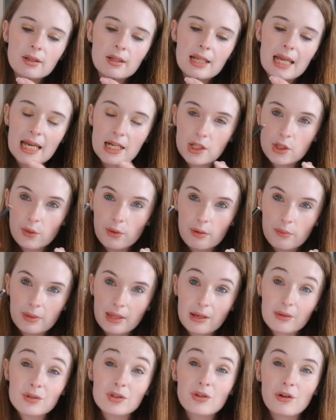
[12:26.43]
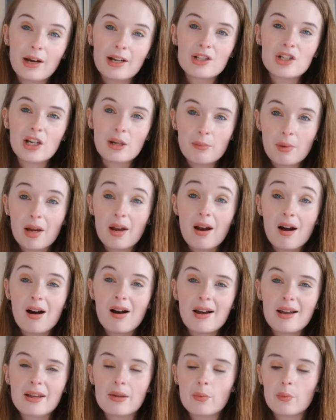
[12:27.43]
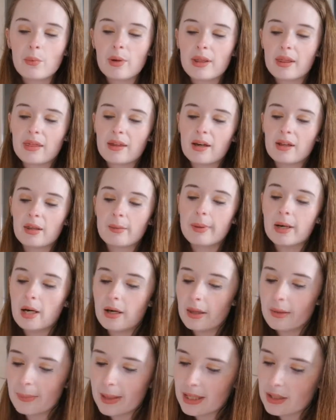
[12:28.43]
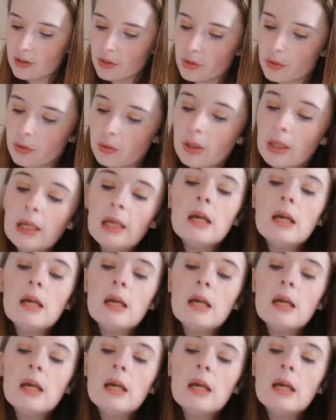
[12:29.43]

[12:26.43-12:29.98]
get to it without scratching my eye with the other part of the pencil.